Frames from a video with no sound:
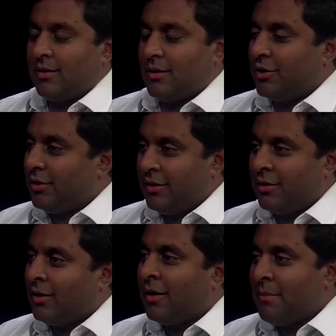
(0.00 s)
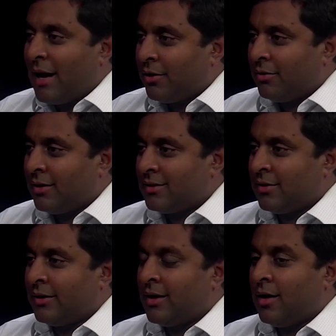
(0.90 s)
Clearly, there are a lot of macro things
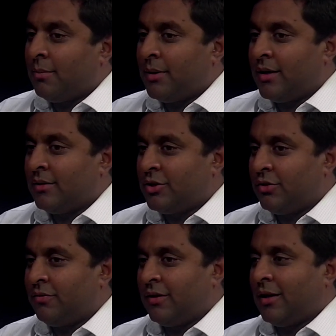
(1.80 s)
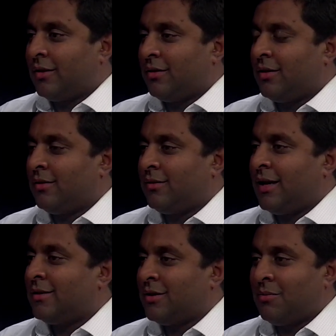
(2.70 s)
going on, but do you feel like the
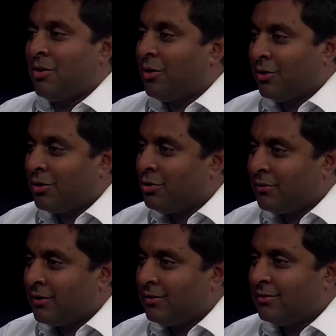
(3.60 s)
days in the mall are over?